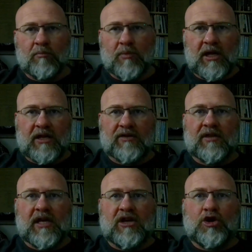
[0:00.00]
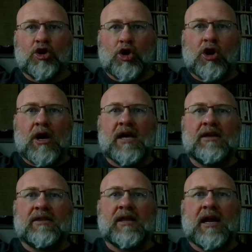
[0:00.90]
But in the
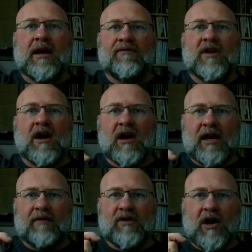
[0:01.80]
crate that I've got